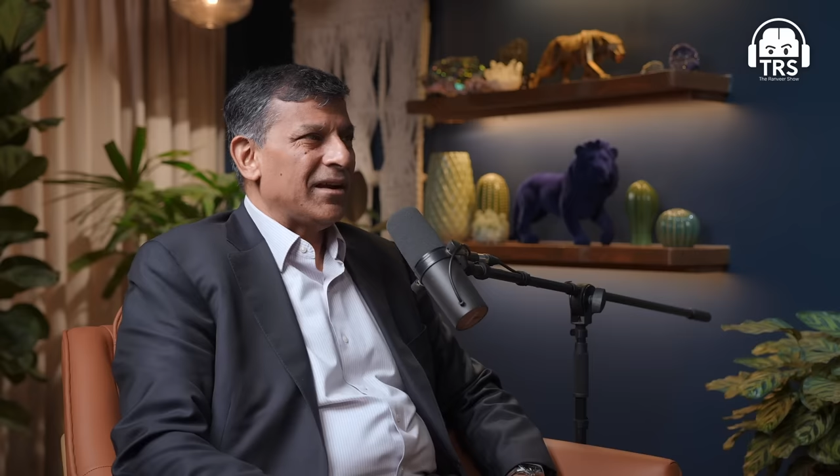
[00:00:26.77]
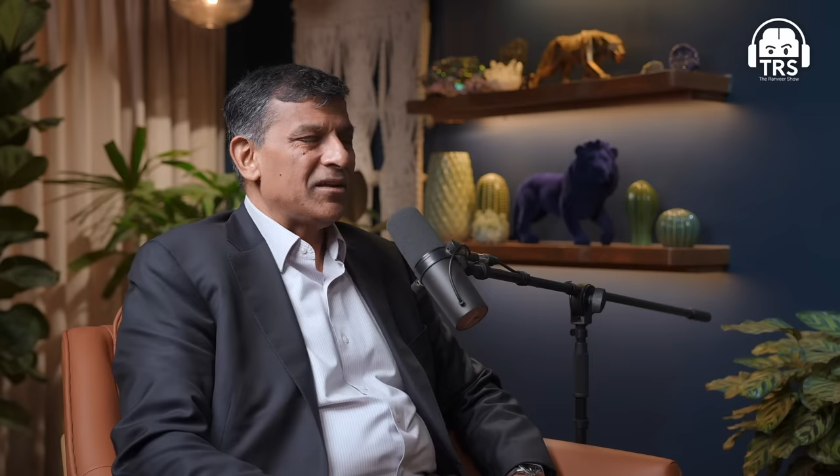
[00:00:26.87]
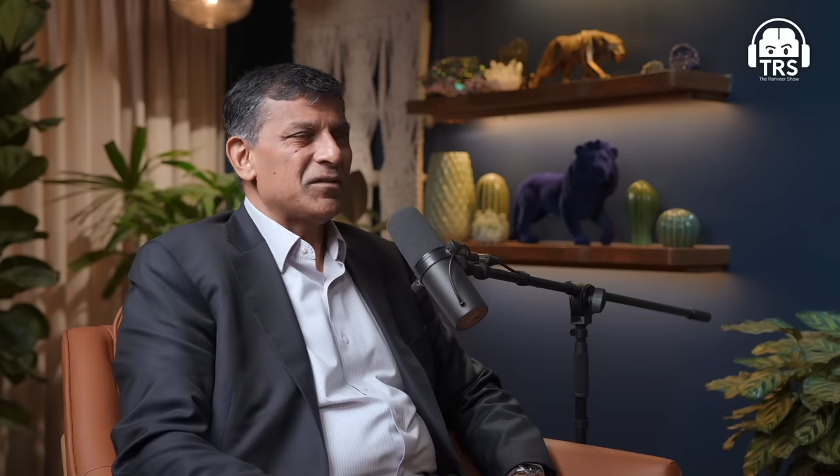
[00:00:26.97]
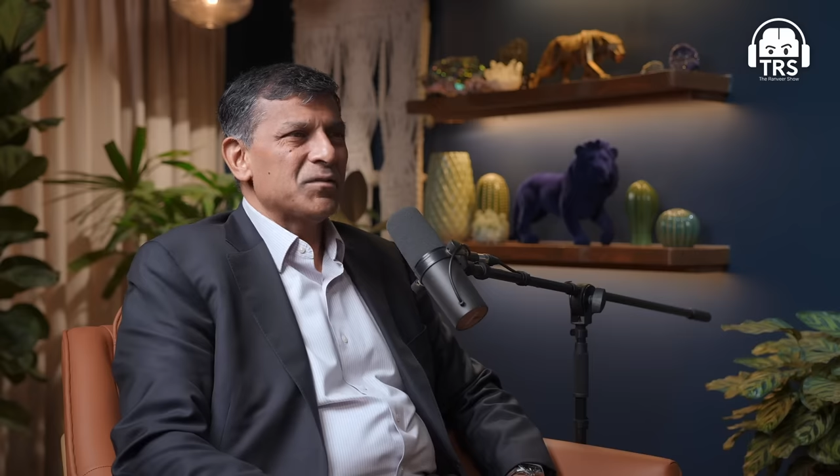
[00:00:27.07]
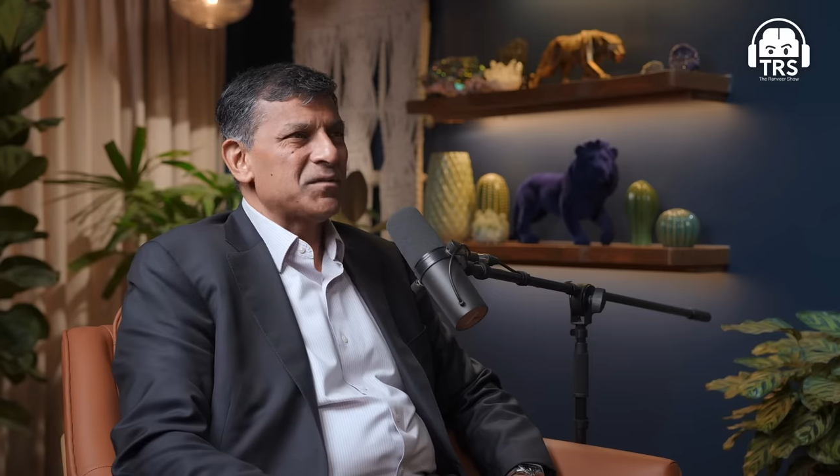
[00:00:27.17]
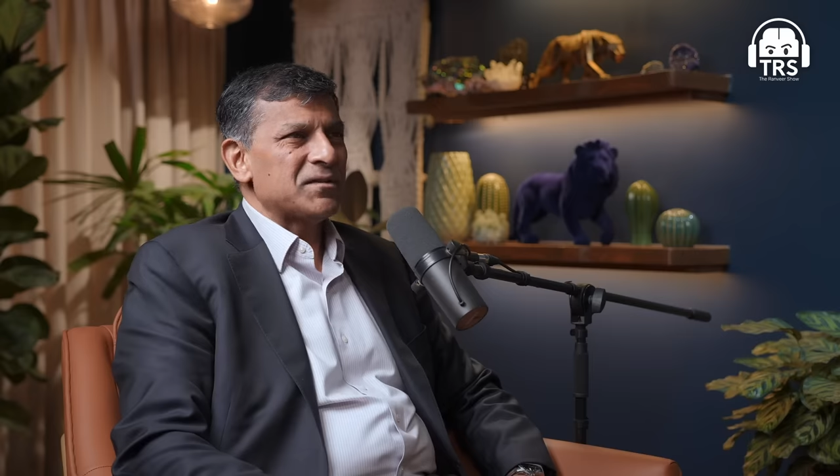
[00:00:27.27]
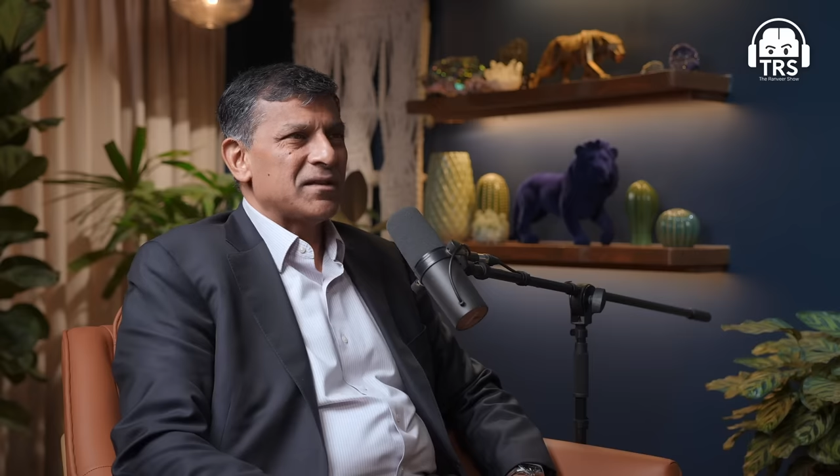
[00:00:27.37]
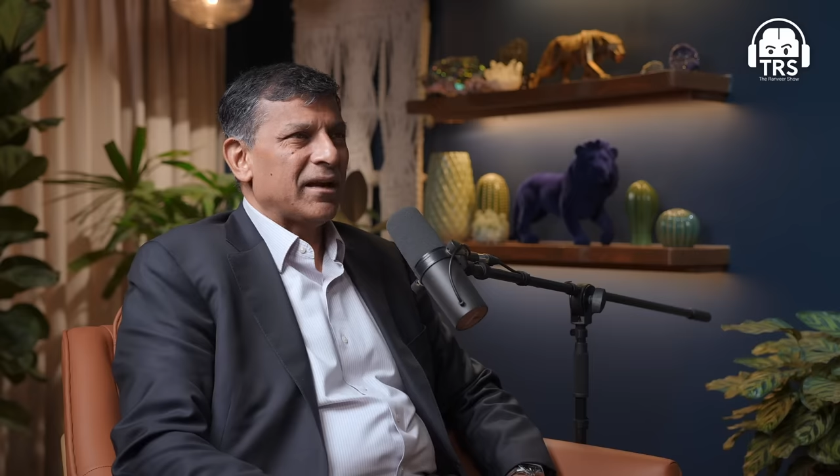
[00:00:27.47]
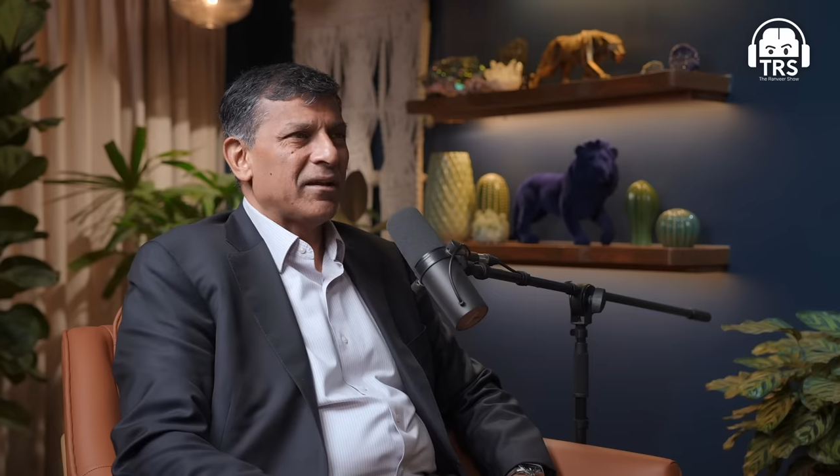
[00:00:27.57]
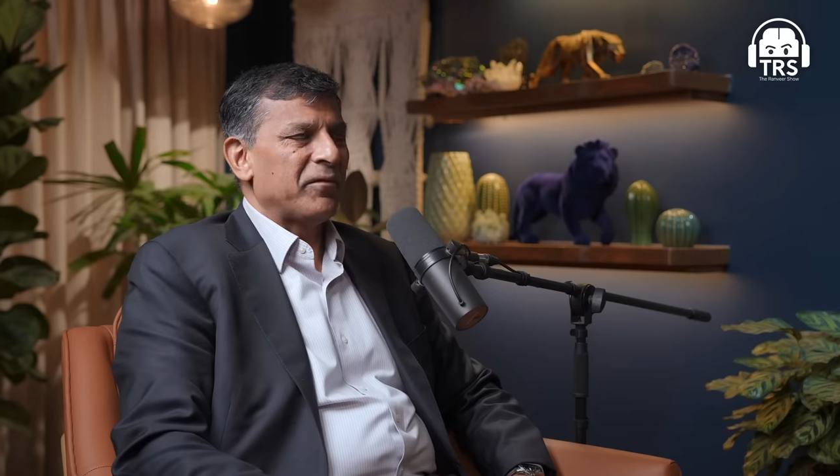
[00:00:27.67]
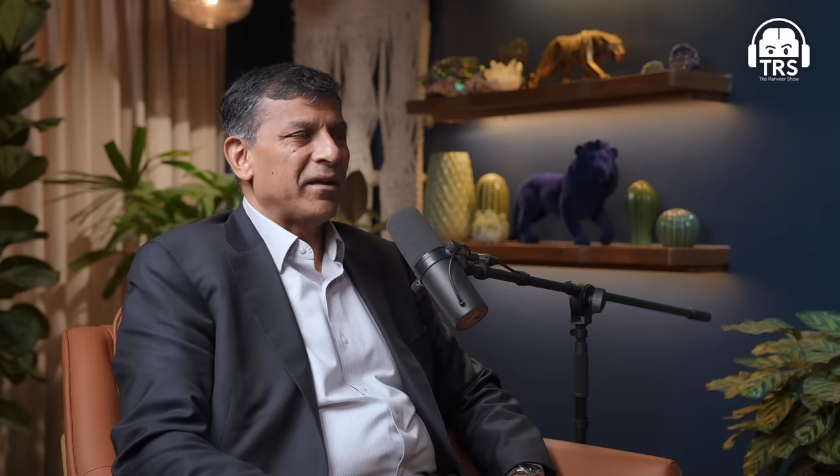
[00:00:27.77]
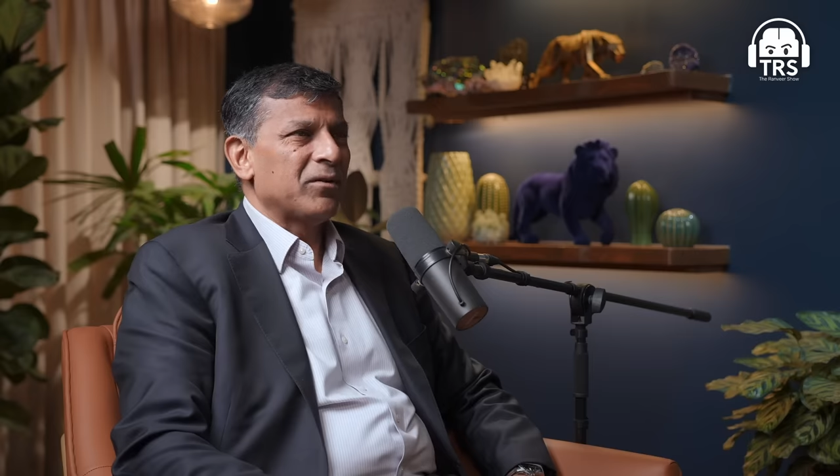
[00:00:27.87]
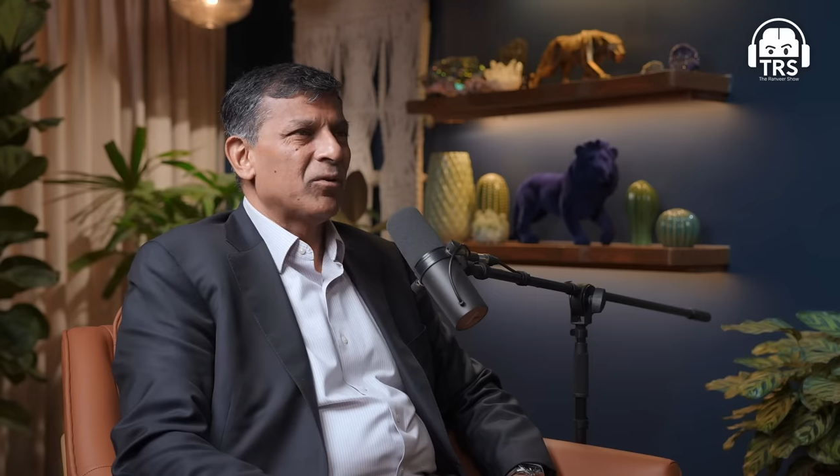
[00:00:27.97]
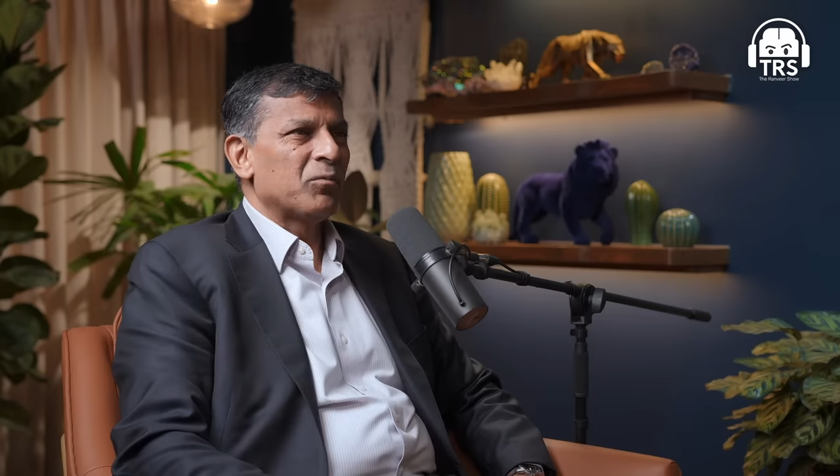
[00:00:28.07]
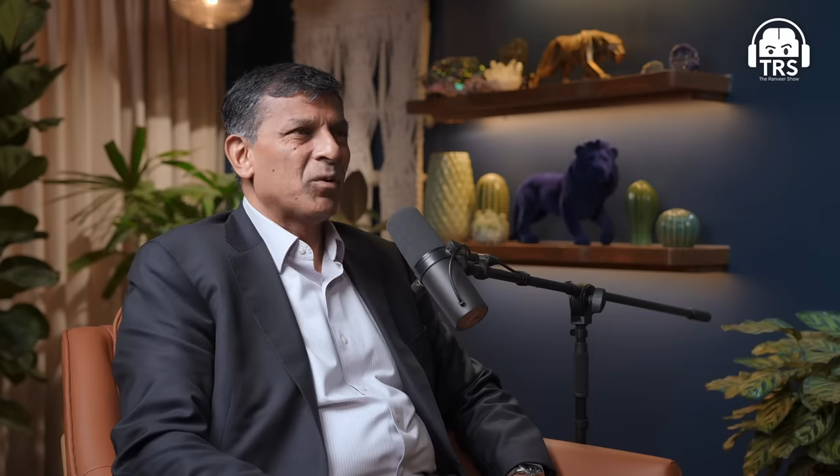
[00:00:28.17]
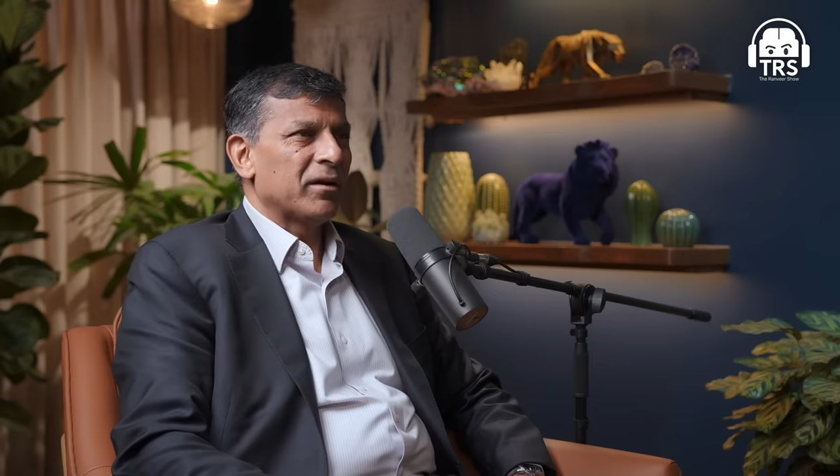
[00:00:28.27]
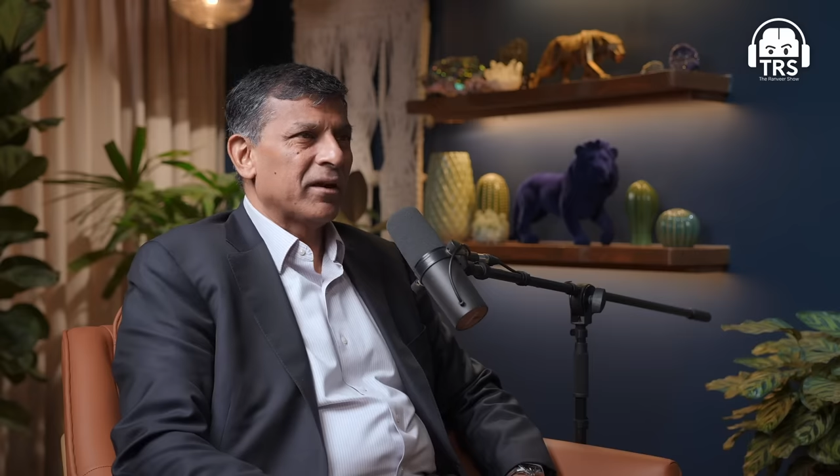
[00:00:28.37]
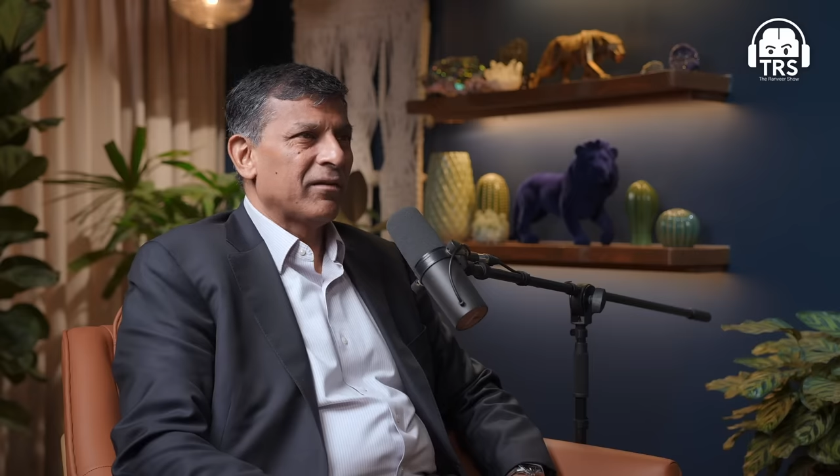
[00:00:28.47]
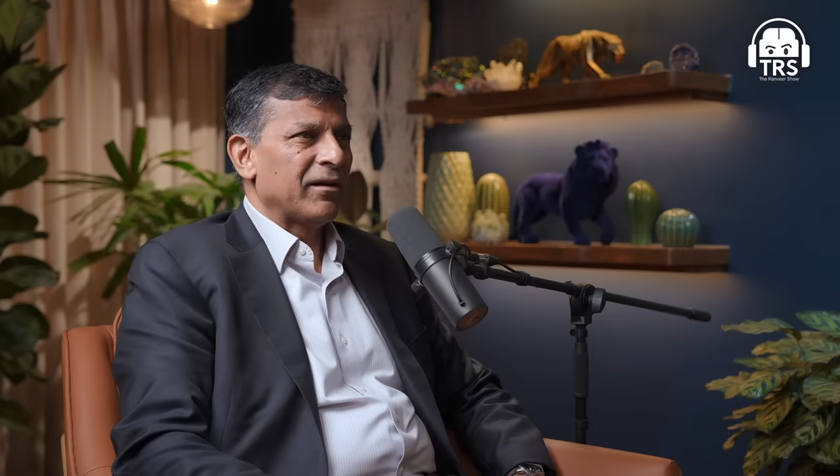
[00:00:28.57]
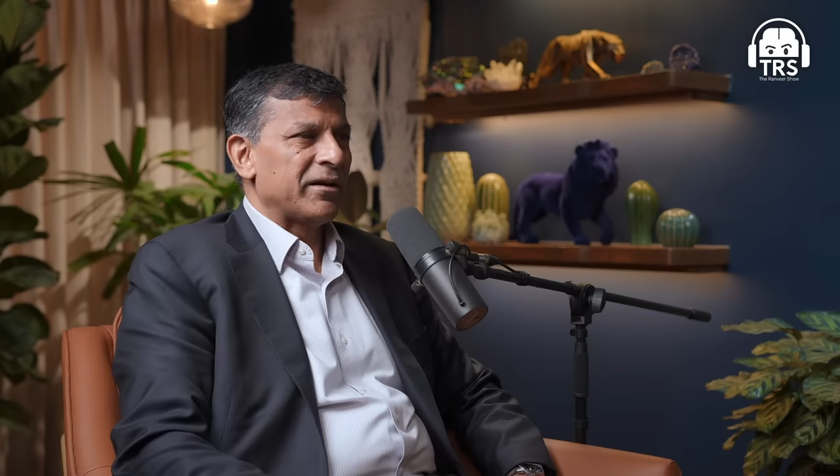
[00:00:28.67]
issues is I had a very good
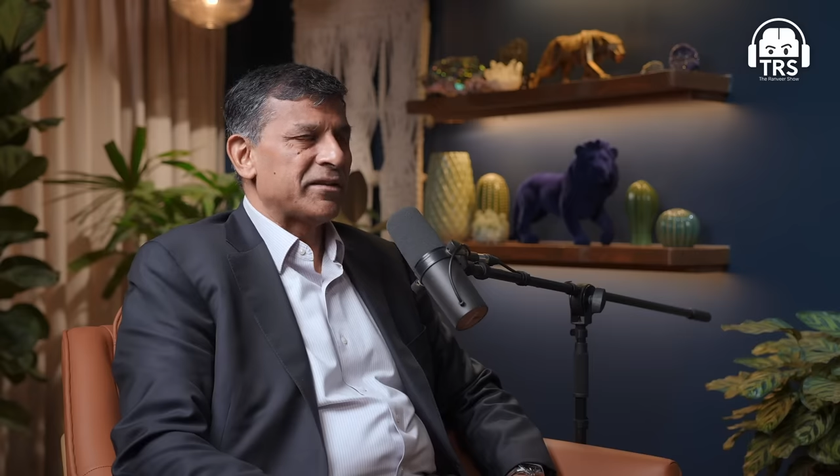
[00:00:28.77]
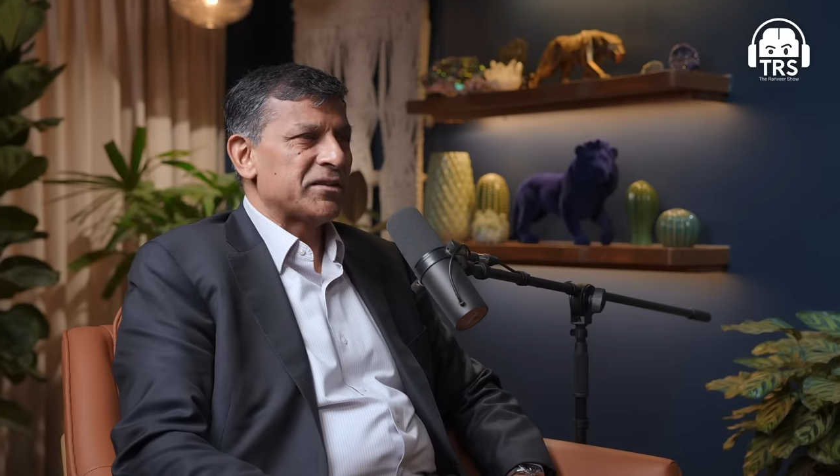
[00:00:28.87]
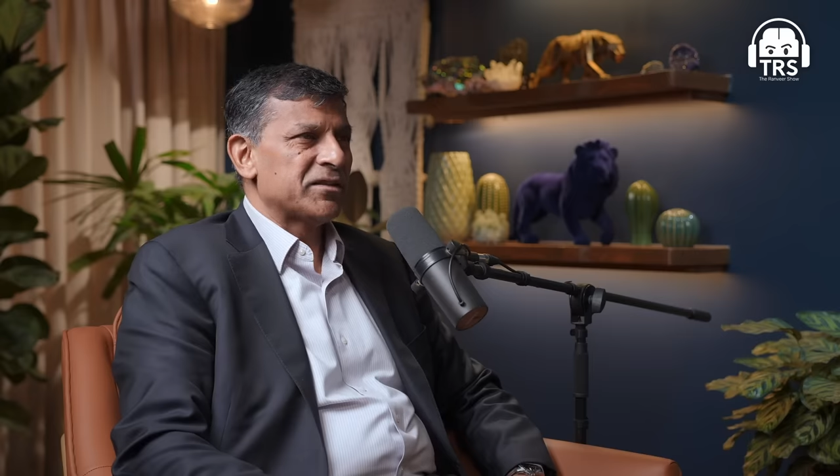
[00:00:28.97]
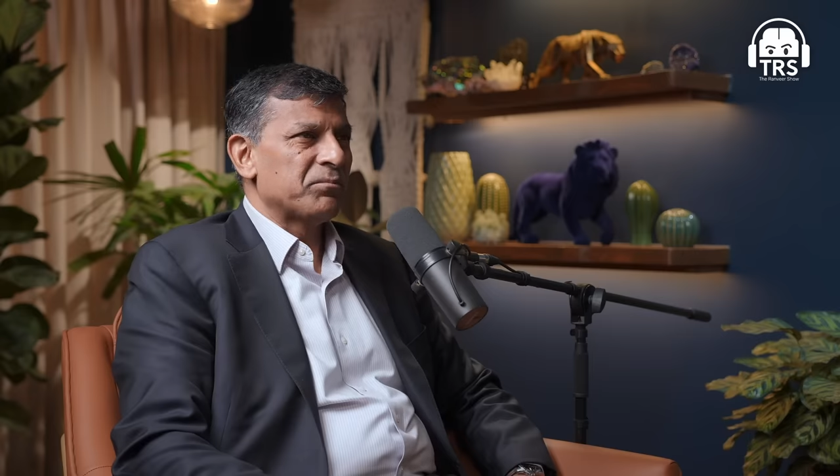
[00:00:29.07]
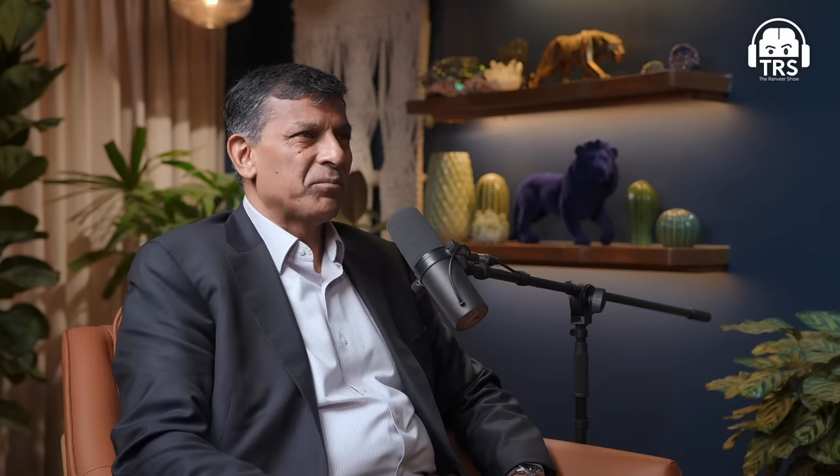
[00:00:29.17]
working relationship